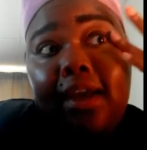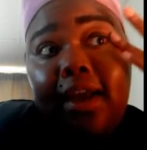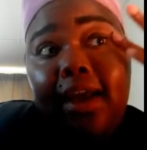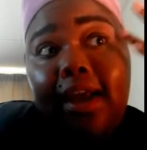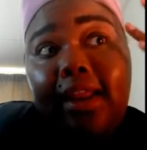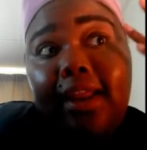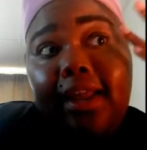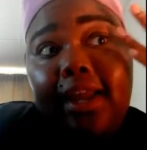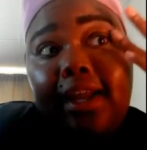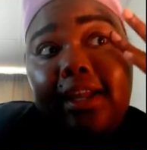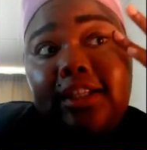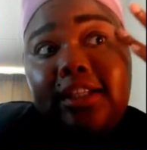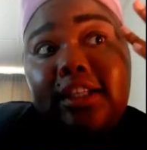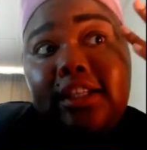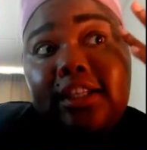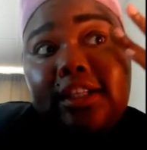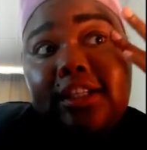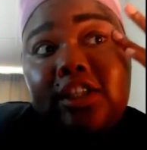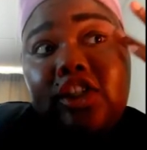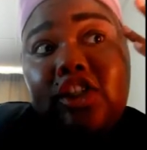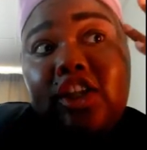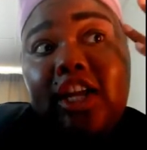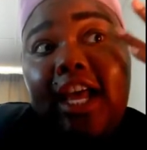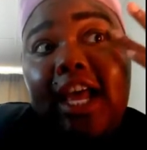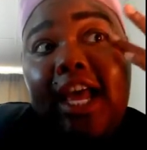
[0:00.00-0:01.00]
I like to
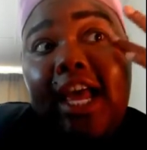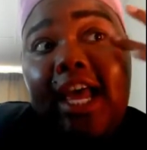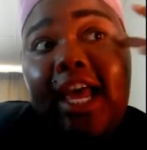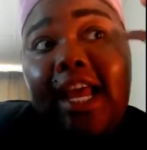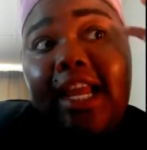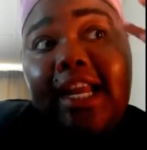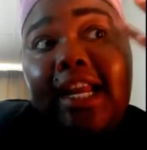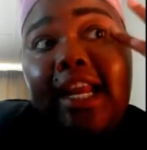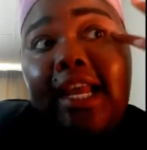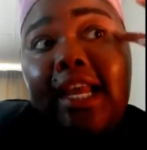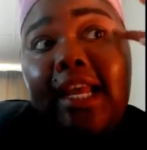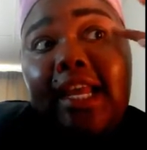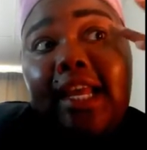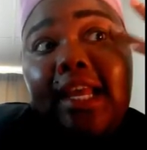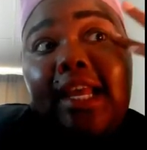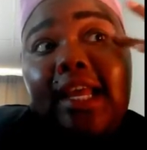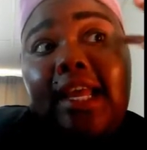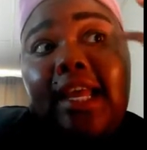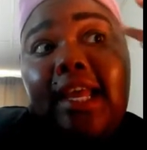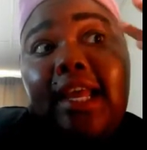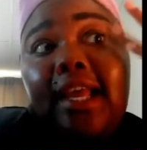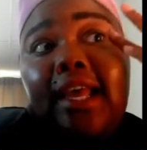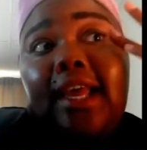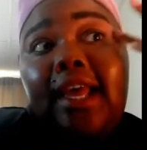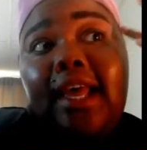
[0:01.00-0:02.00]
shine
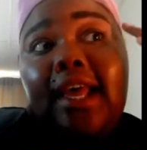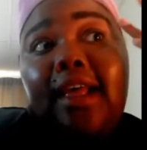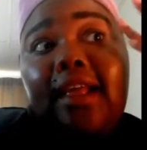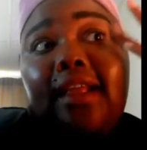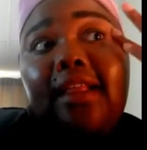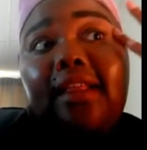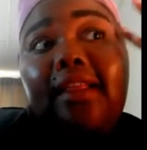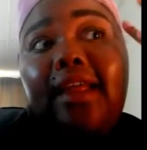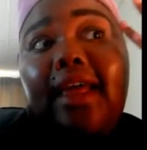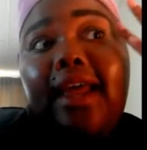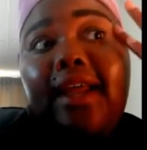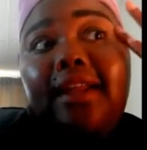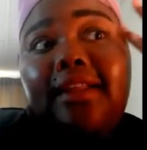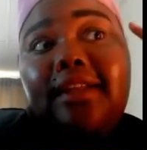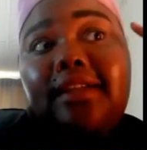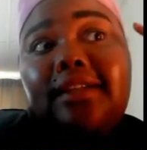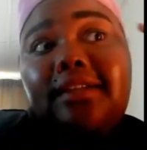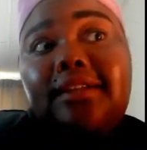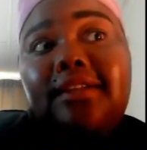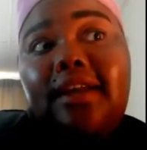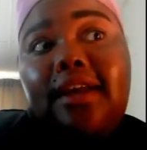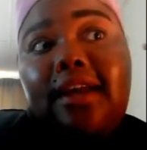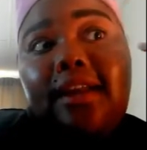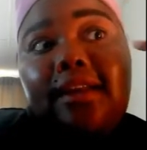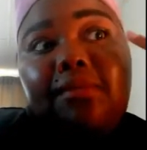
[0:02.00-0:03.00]
like the
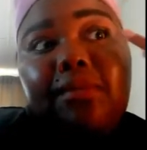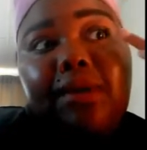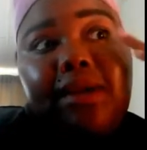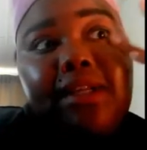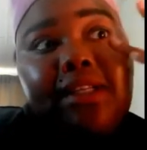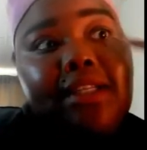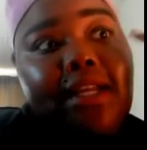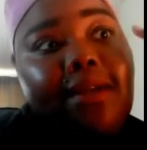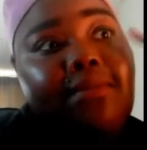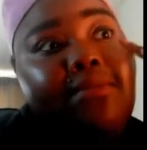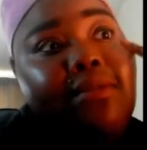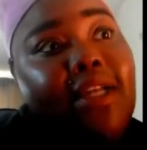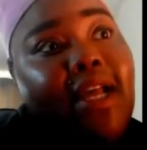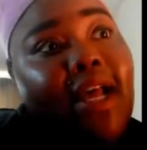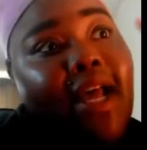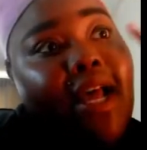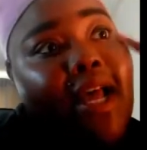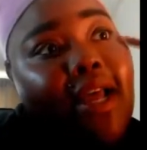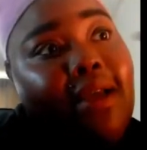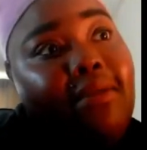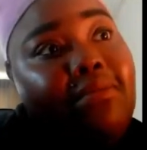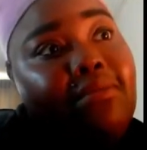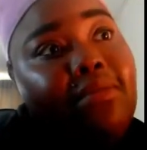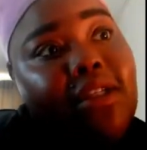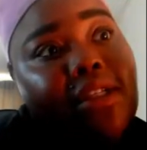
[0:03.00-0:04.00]
sun, but
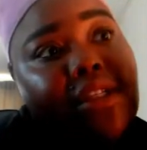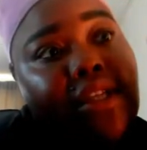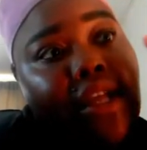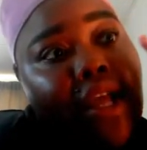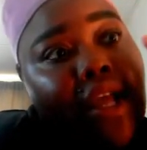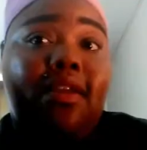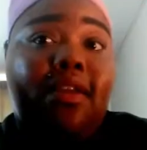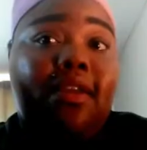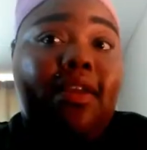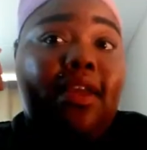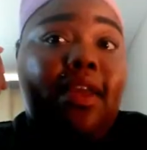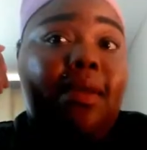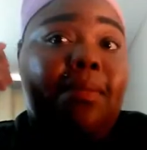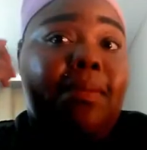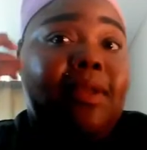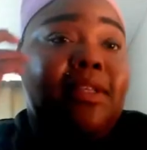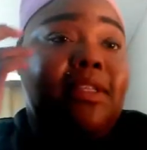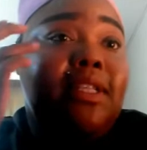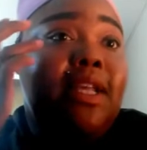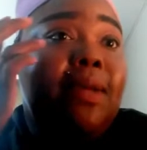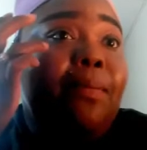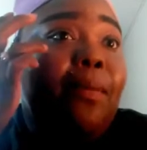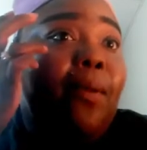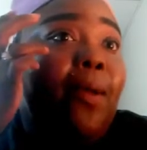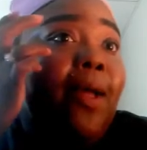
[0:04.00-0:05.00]
sometimes
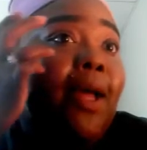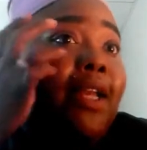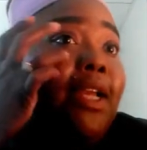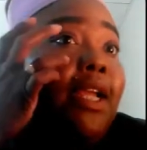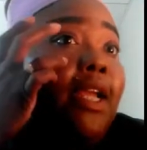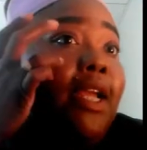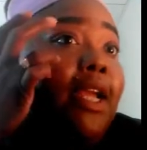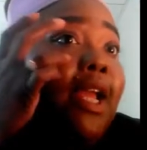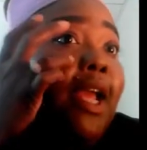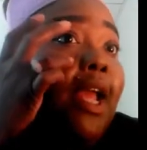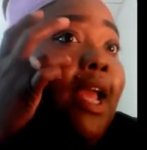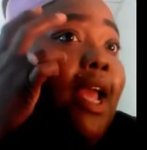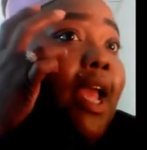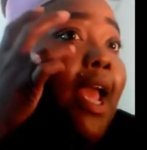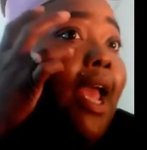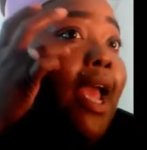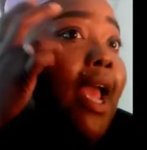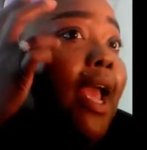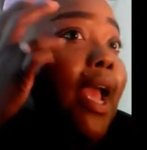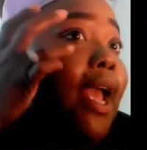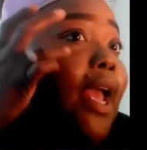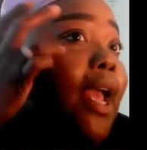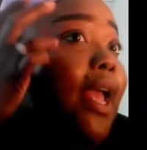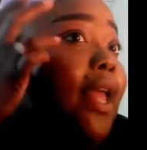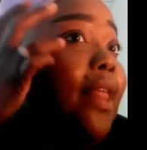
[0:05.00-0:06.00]
simple, honey.
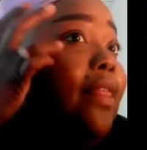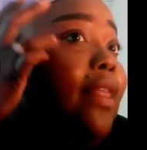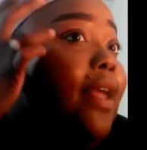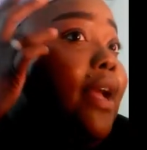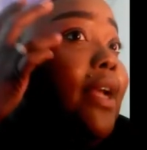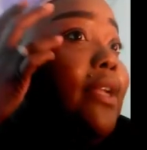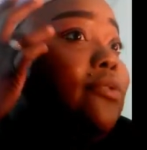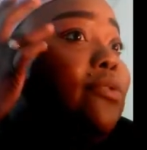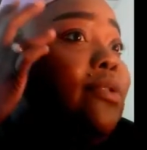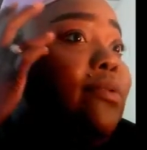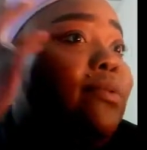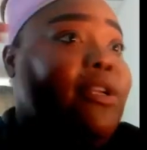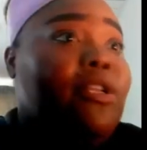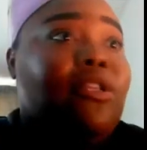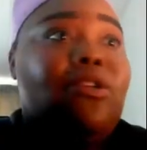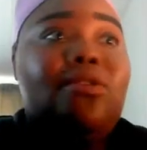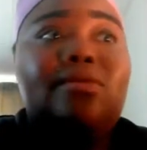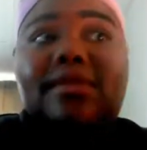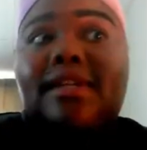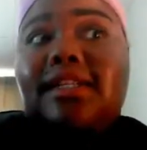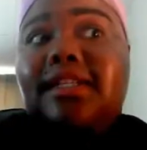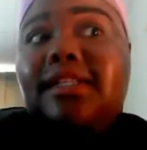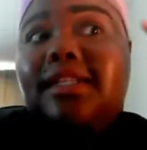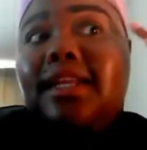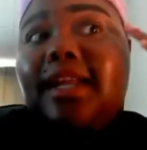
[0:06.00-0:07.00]
And that's what we're
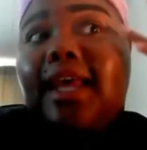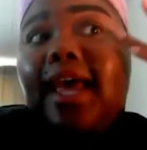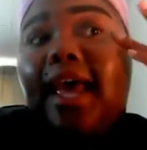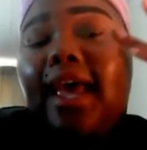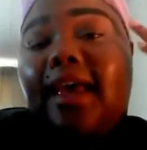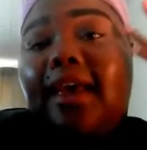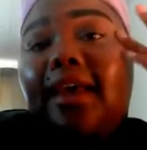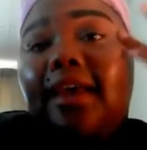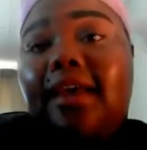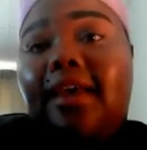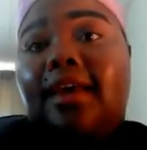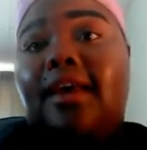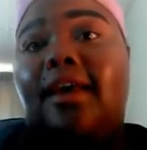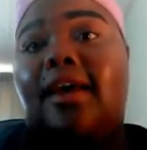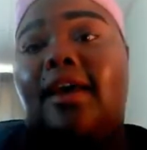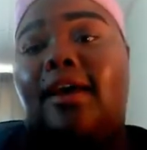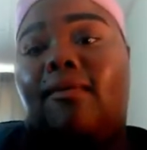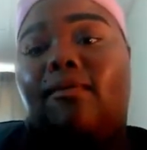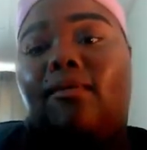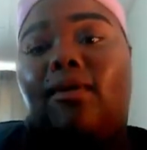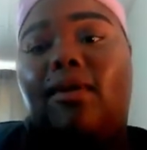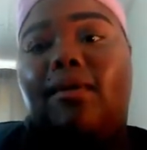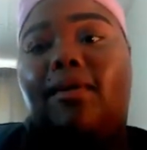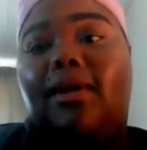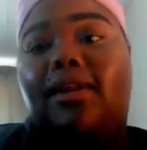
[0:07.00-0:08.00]
doing today.
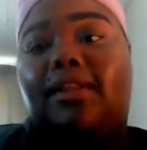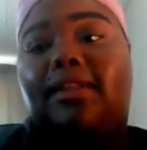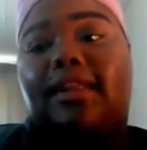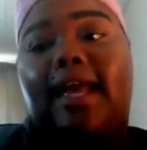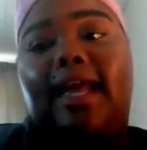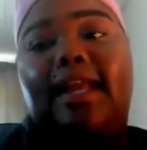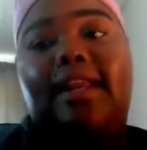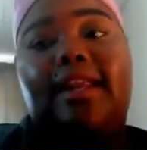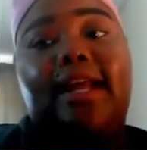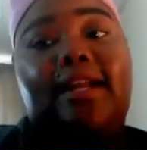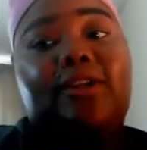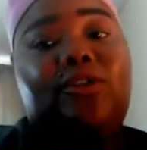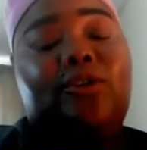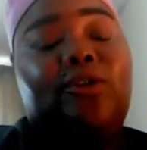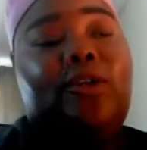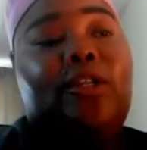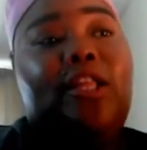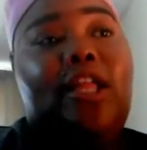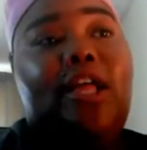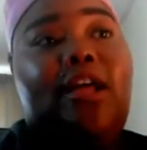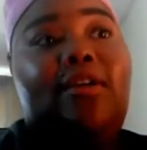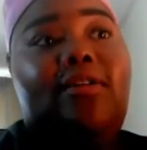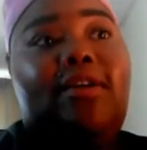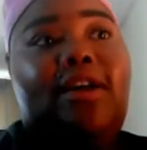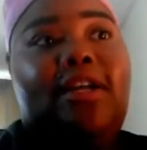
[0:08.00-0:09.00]
We want that natural
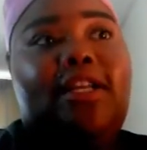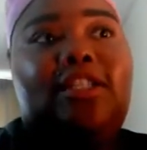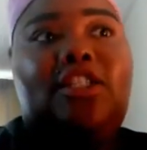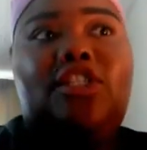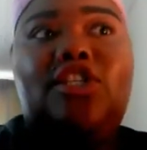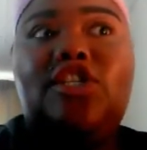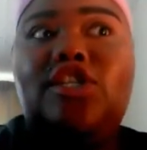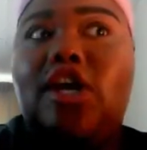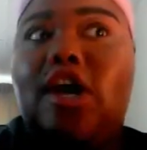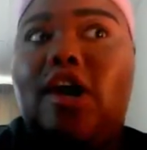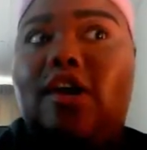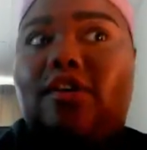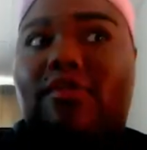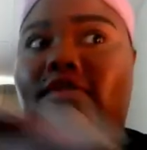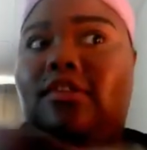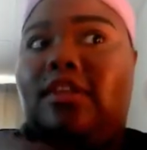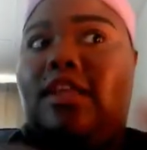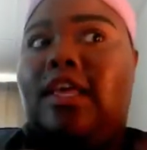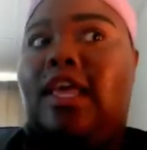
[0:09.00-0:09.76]
glow because you know